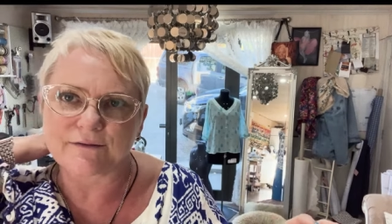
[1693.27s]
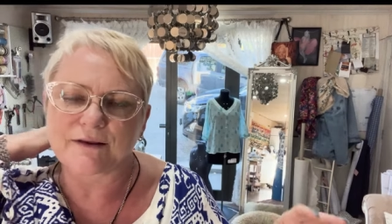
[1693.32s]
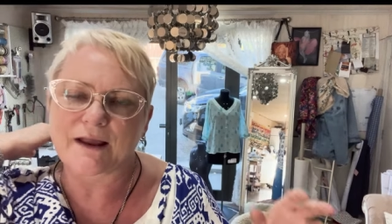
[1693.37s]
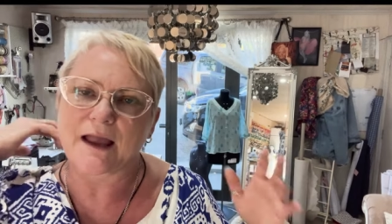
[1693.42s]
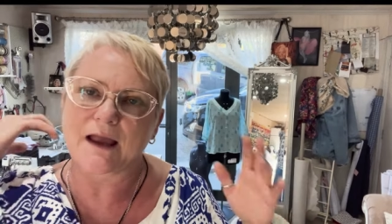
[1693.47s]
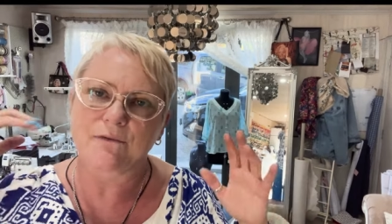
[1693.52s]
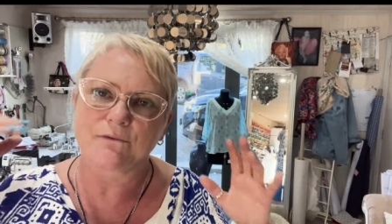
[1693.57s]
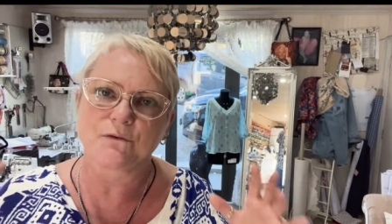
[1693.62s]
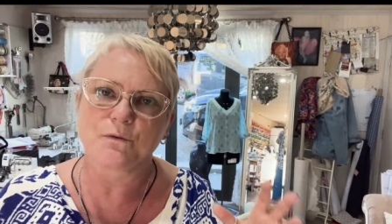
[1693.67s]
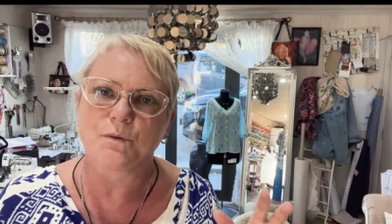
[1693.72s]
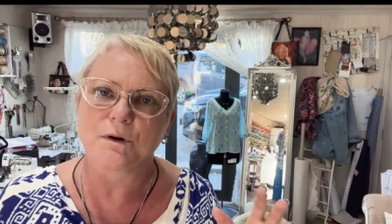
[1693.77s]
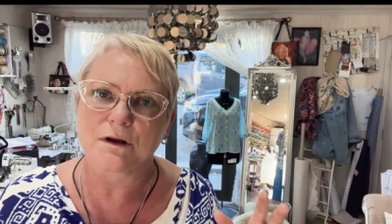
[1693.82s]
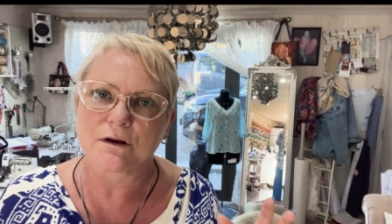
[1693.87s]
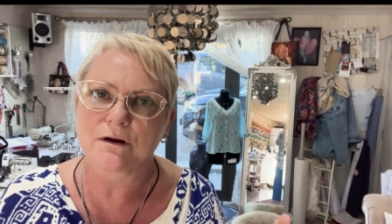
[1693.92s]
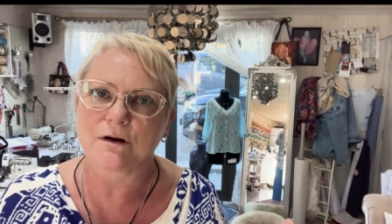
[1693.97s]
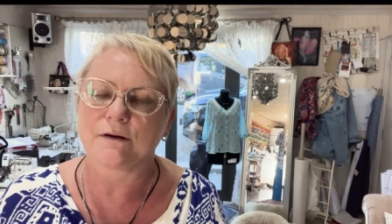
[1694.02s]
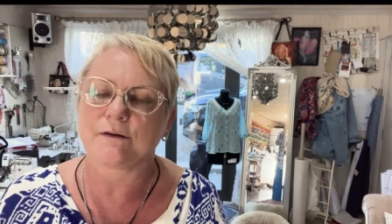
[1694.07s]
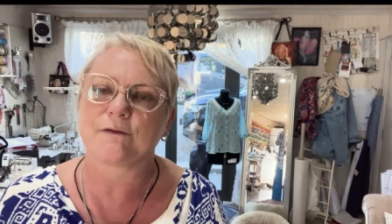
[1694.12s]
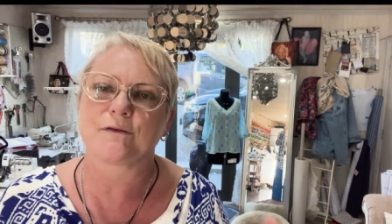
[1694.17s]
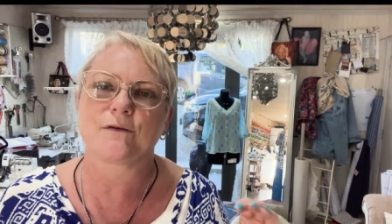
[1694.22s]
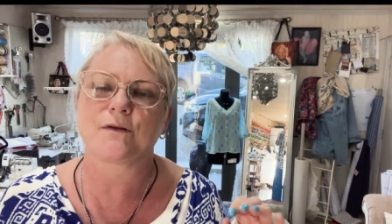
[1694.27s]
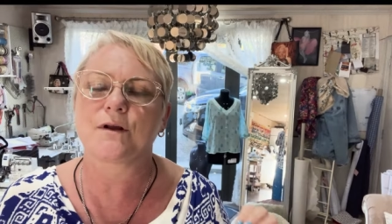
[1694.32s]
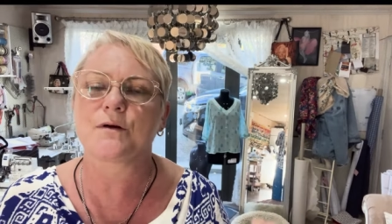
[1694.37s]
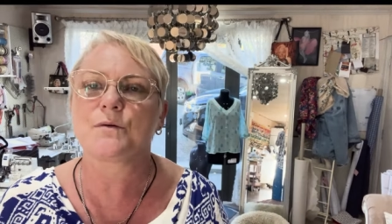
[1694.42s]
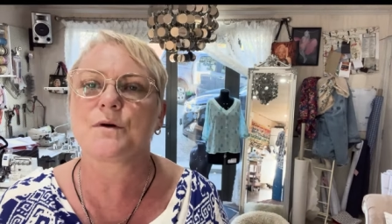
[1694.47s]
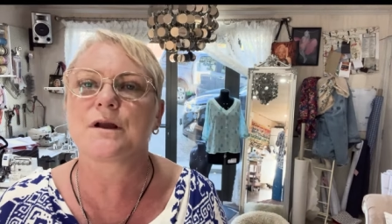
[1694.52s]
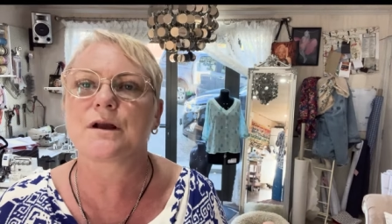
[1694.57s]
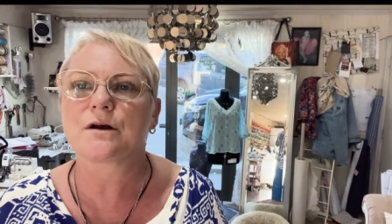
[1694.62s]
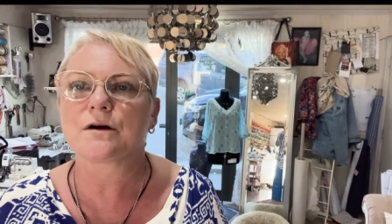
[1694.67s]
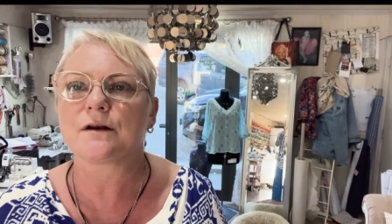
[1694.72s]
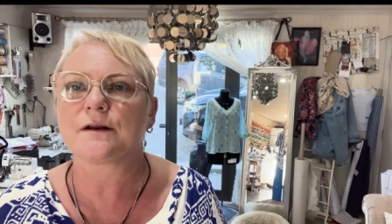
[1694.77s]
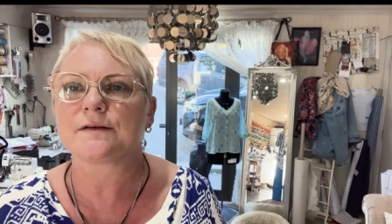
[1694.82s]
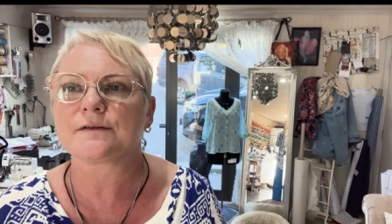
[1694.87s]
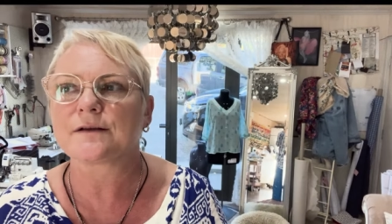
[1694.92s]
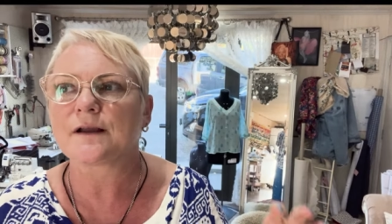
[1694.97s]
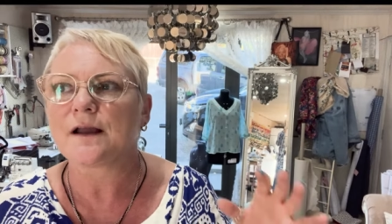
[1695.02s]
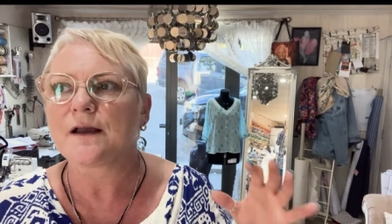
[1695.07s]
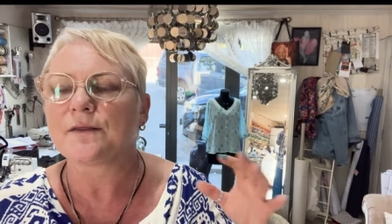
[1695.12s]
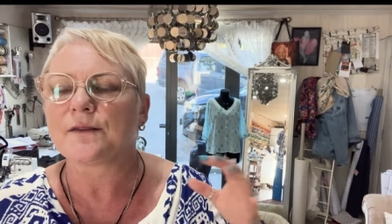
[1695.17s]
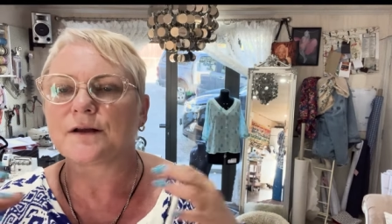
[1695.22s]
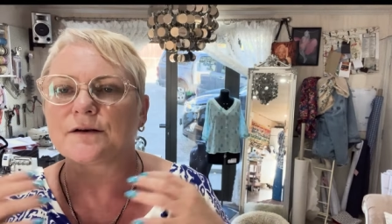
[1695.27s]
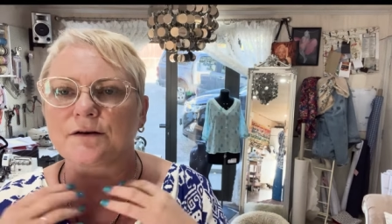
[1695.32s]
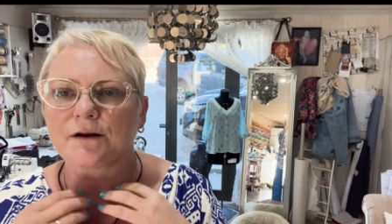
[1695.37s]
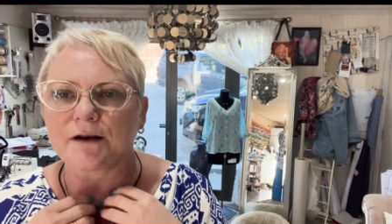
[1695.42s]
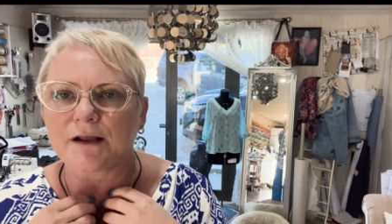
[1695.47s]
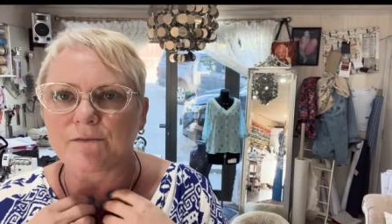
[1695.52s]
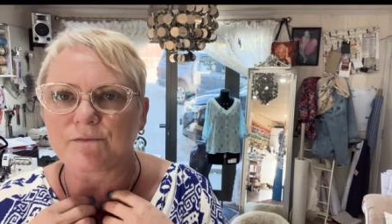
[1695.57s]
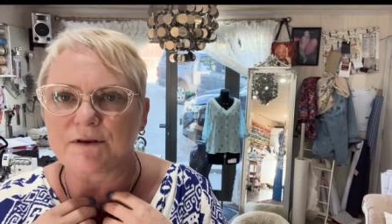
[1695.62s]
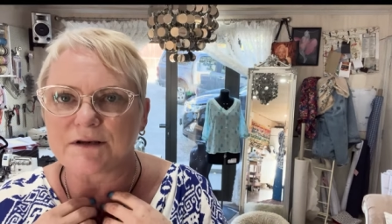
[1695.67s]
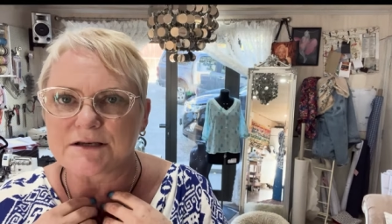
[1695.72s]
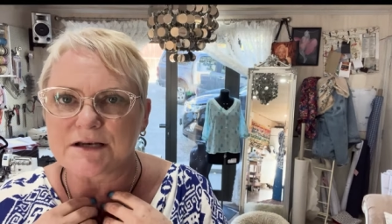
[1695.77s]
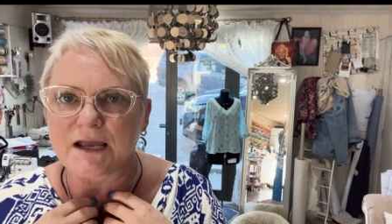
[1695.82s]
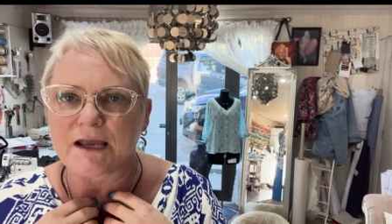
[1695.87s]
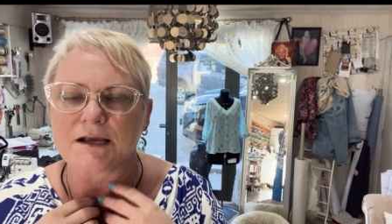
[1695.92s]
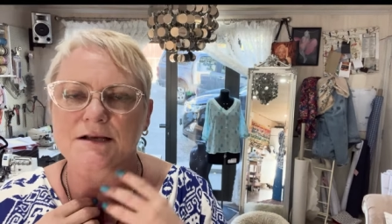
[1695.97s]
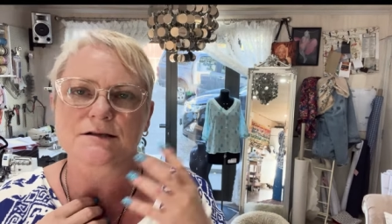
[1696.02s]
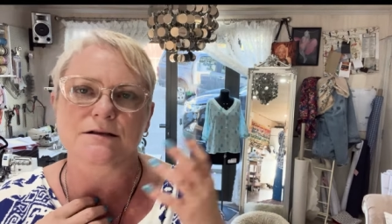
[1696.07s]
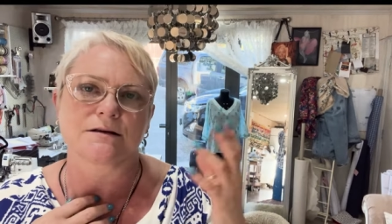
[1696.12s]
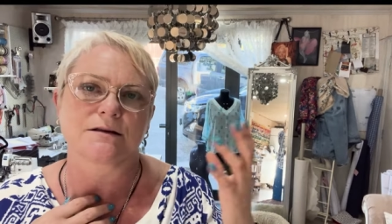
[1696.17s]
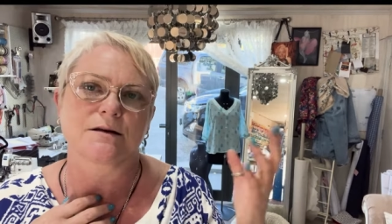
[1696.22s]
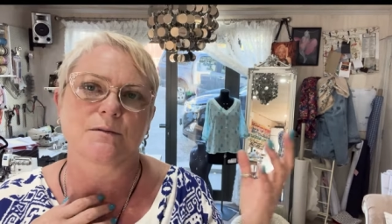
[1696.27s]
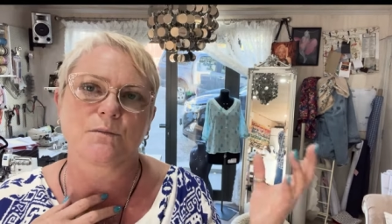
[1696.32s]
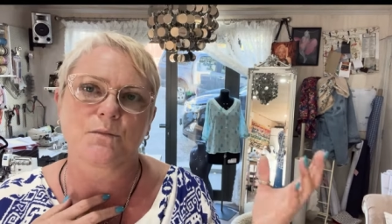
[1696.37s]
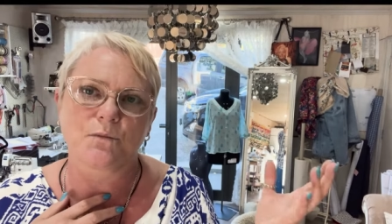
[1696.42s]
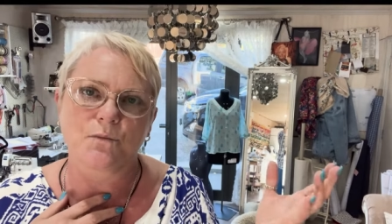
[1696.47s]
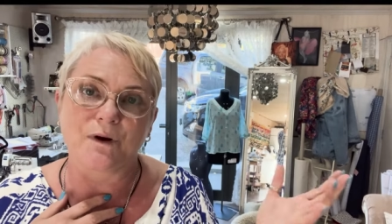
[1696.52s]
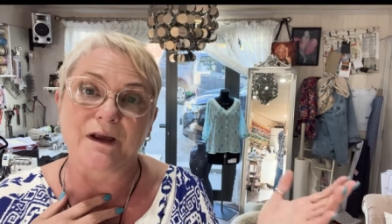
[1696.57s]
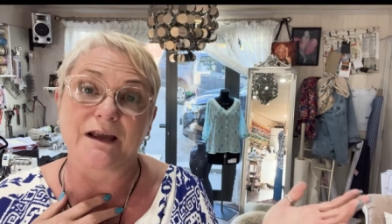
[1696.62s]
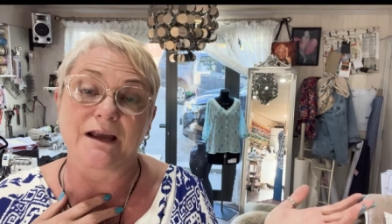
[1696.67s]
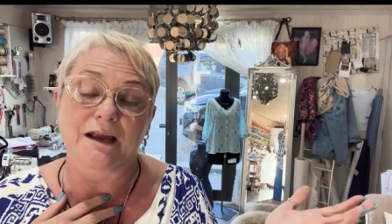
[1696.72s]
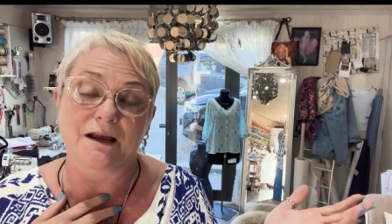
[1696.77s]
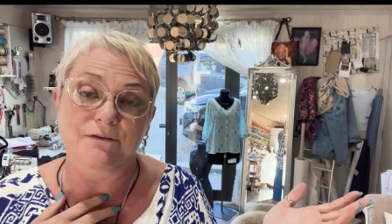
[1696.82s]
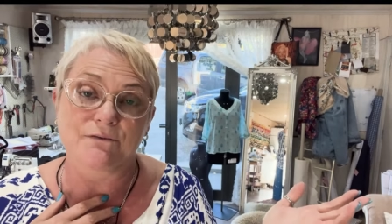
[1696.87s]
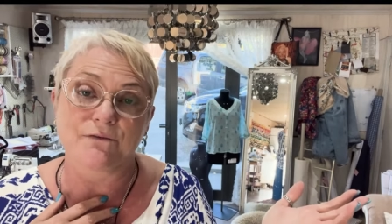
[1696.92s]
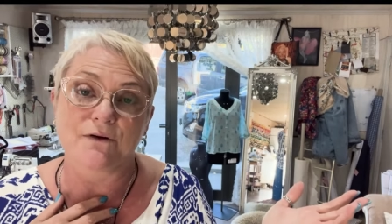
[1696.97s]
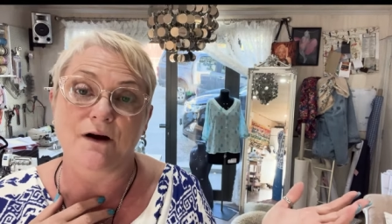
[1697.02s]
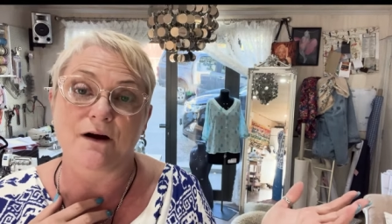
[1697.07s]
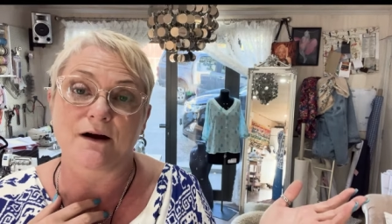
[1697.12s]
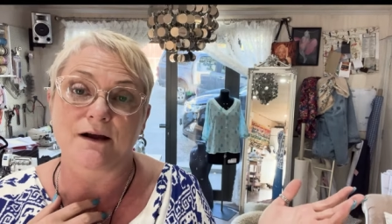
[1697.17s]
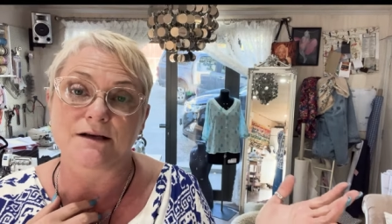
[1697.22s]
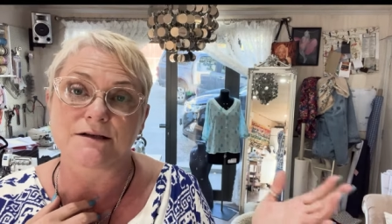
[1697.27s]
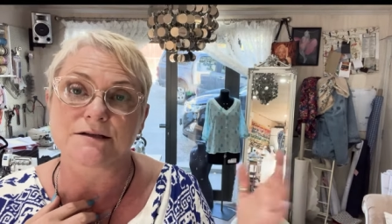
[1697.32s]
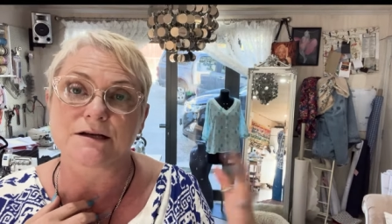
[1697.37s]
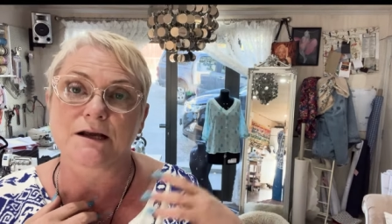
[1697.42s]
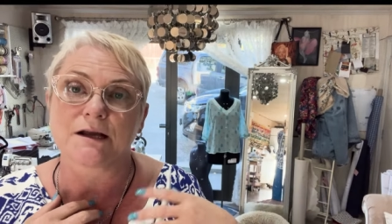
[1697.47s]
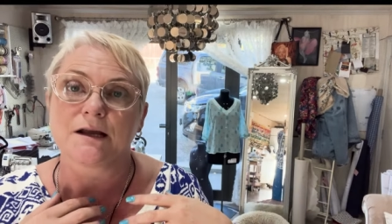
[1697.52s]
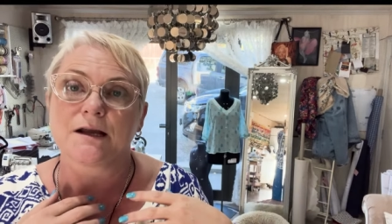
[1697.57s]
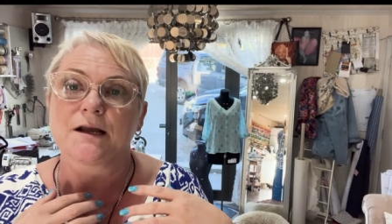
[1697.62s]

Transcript: They have to wear collars. So they don't wear collars, they don't have their tags on them, we can get fined.